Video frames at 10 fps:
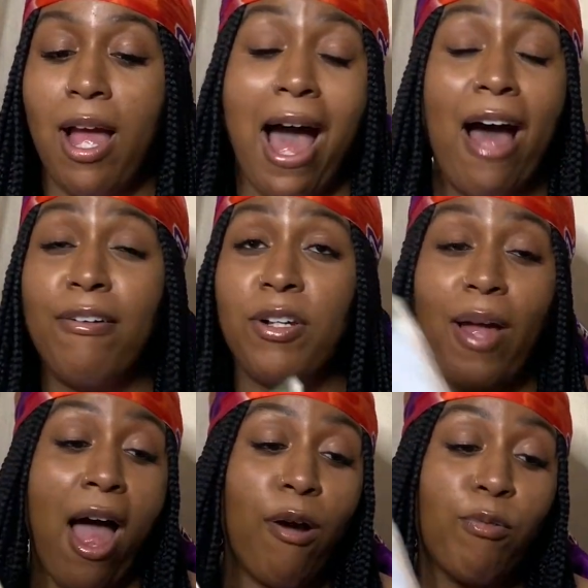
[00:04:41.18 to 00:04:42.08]
I don't know
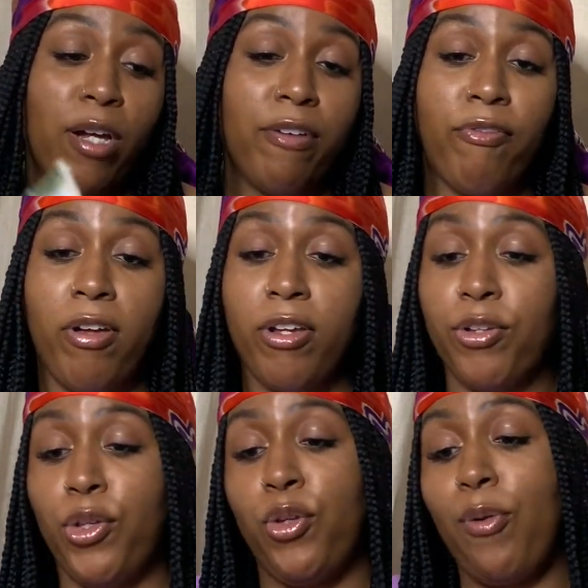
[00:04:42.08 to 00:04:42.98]
how rough
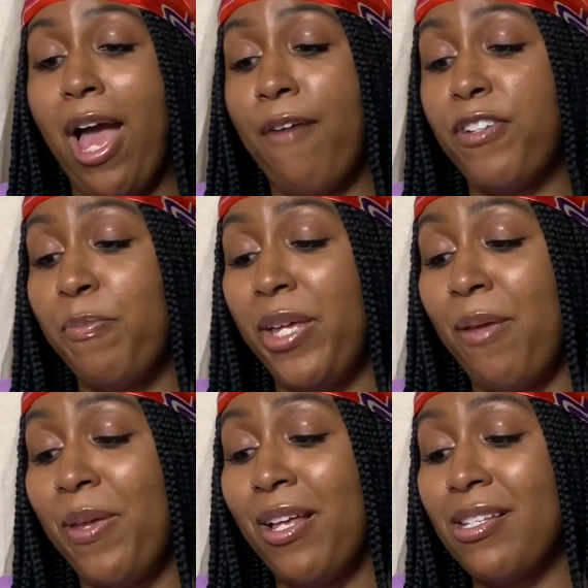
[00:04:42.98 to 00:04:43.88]
you have to be,
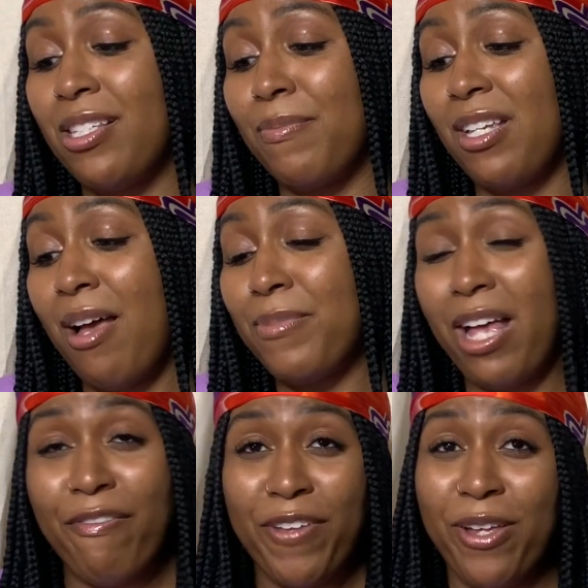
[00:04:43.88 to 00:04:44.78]
because sometimes I
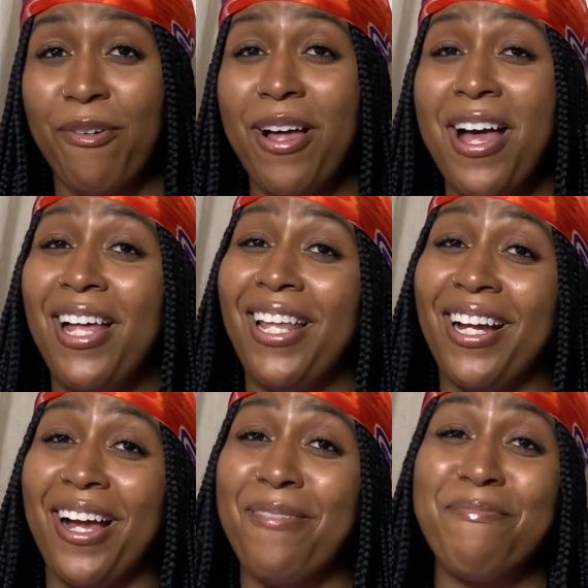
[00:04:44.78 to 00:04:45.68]
feel like
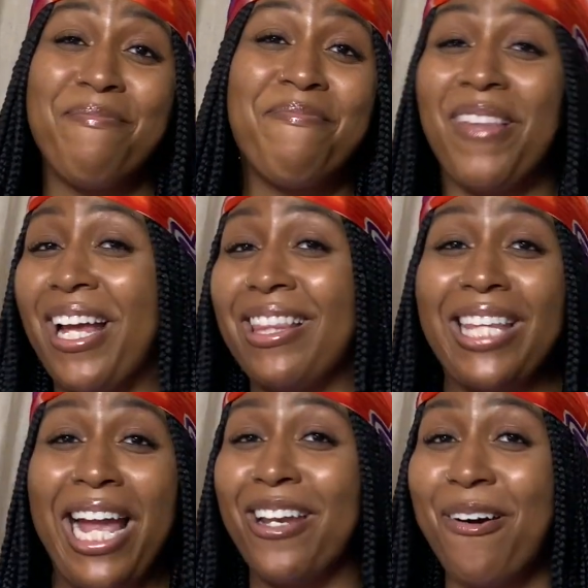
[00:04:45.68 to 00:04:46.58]
I'm like
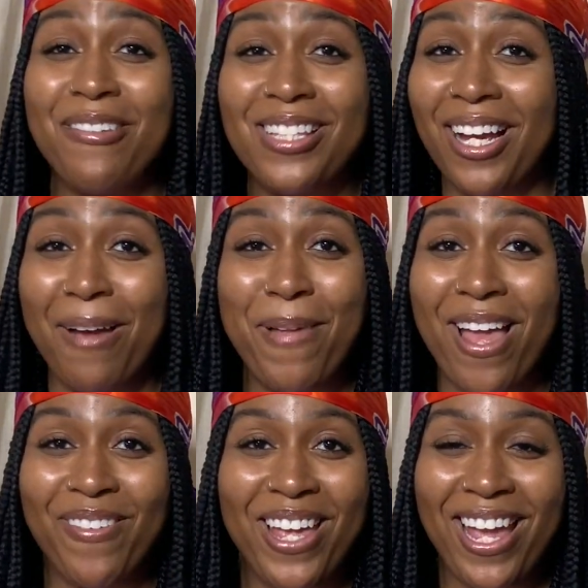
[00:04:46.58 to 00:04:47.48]
Thanos, like I'm
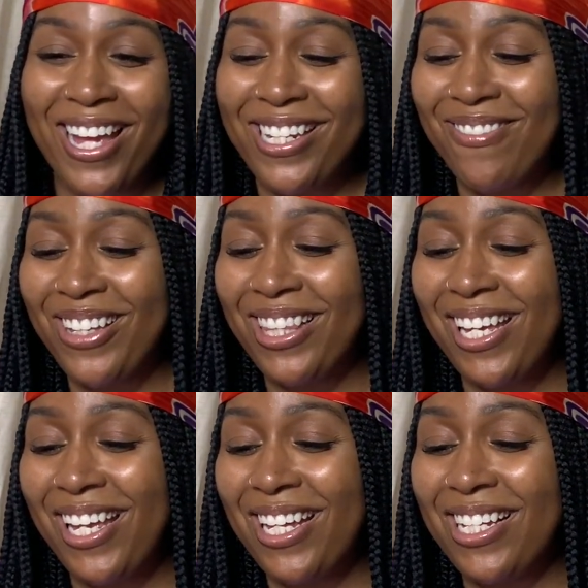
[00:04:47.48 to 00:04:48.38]
heavy-handed with
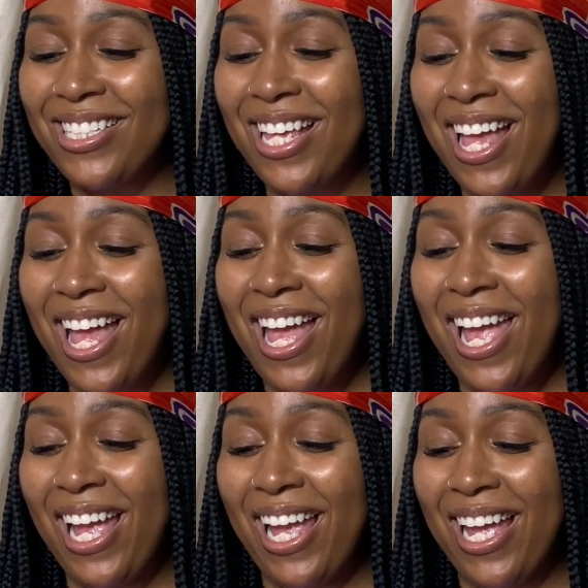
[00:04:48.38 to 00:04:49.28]
things,
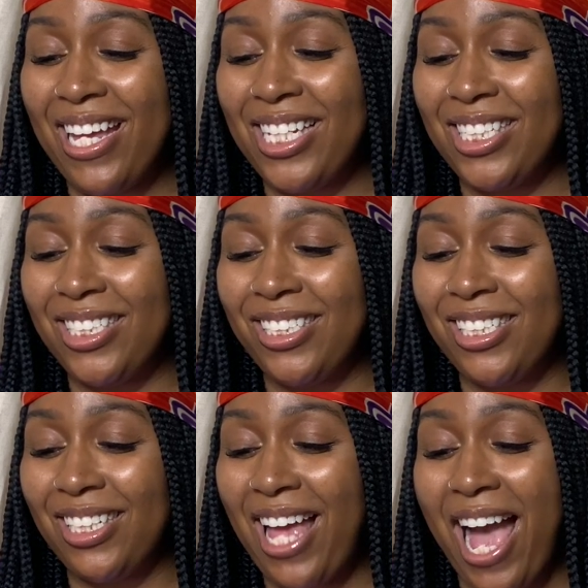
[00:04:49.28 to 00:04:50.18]
and
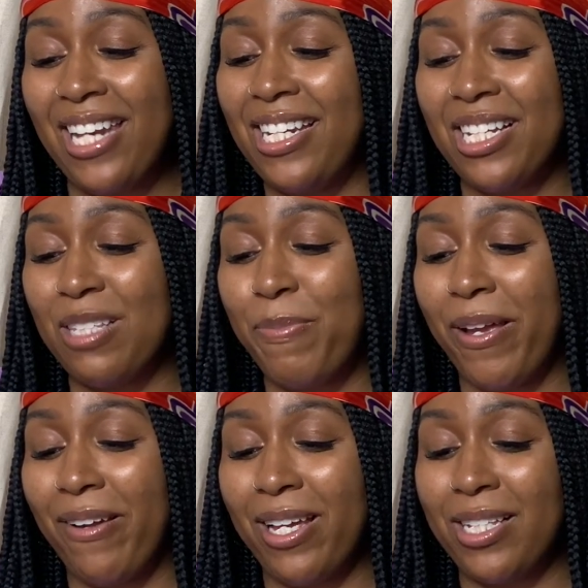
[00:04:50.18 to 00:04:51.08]
I didn't
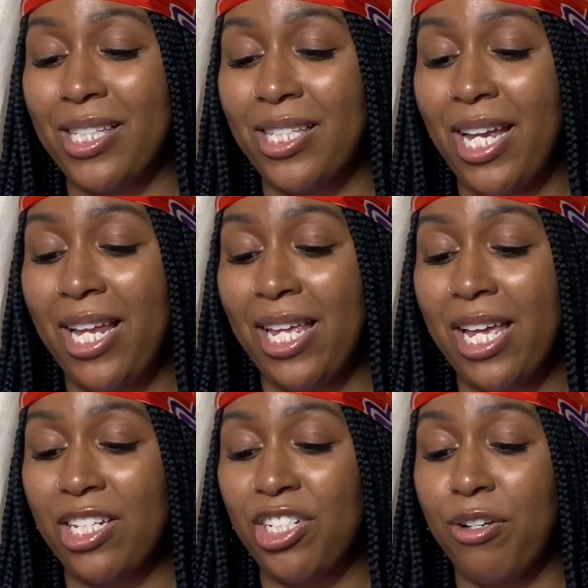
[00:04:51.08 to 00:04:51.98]
experience any
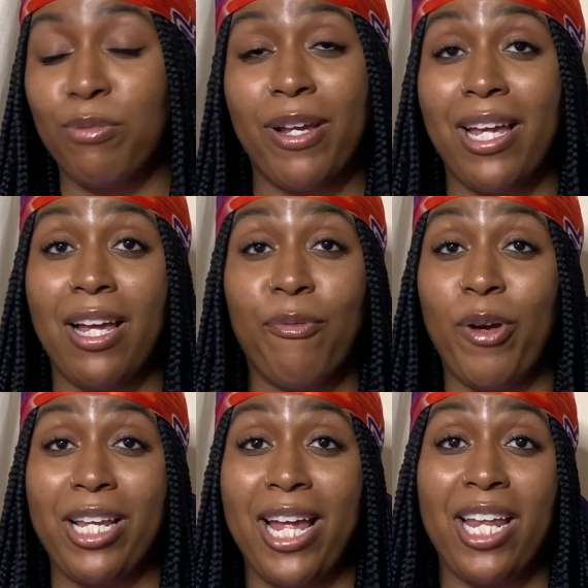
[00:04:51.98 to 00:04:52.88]
issues
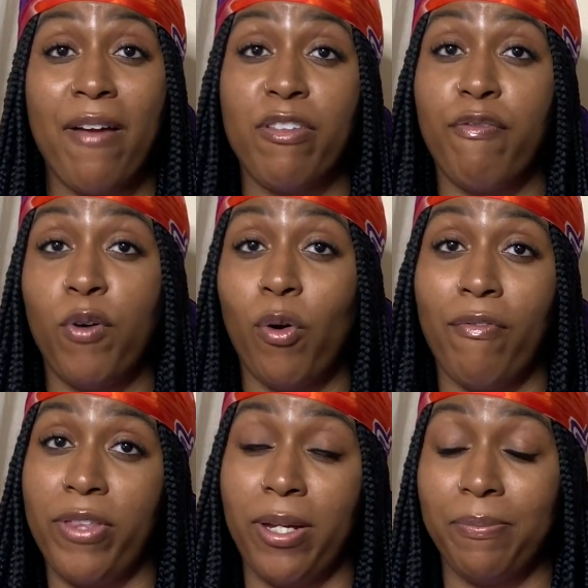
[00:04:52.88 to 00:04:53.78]
with any of the 4
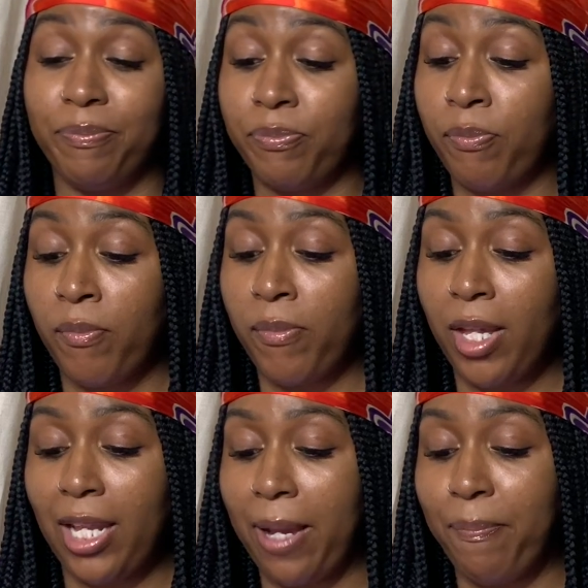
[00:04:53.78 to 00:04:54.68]
of them,
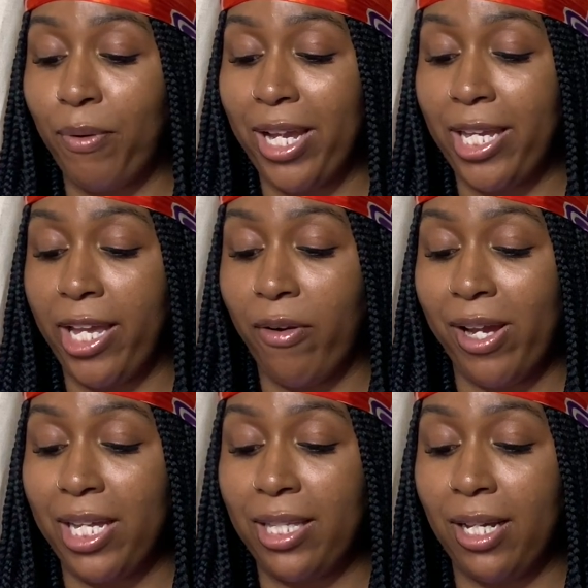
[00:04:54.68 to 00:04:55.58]
like breaking or
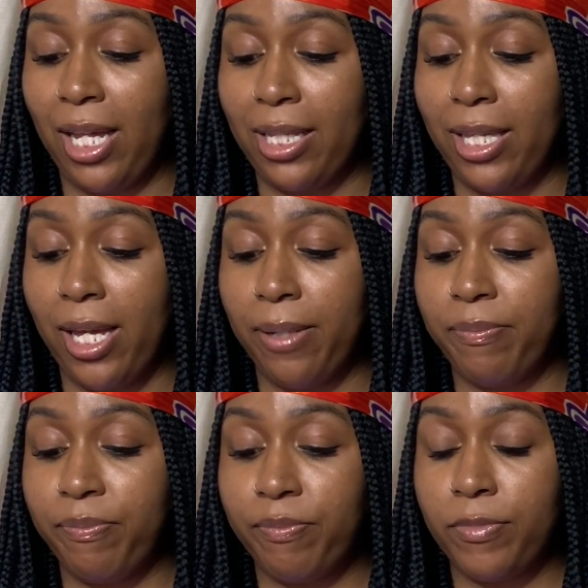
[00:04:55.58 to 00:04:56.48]
anything like that.
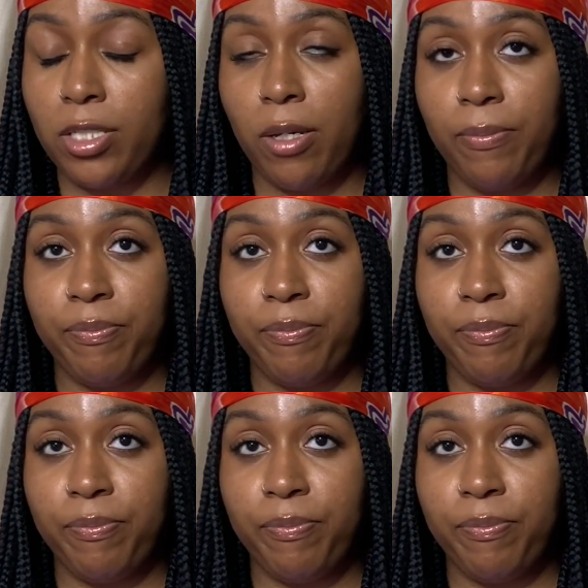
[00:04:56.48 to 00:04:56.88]
So,